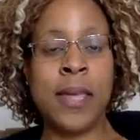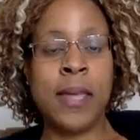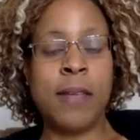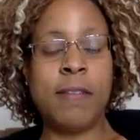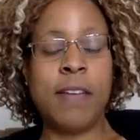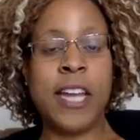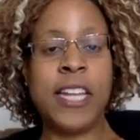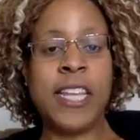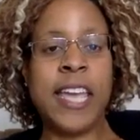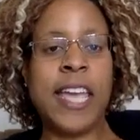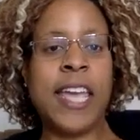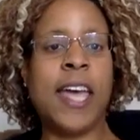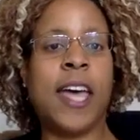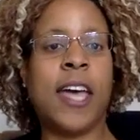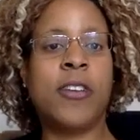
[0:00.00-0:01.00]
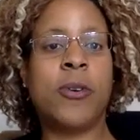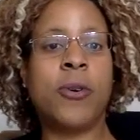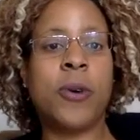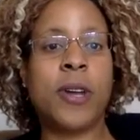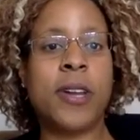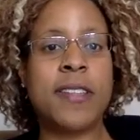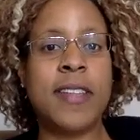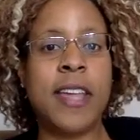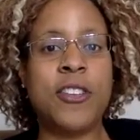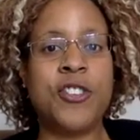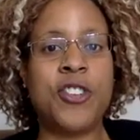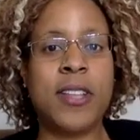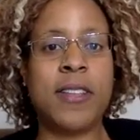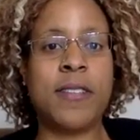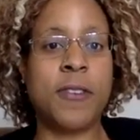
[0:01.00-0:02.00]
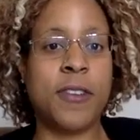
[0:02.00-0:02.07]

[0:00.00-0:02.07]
Finally, your organization for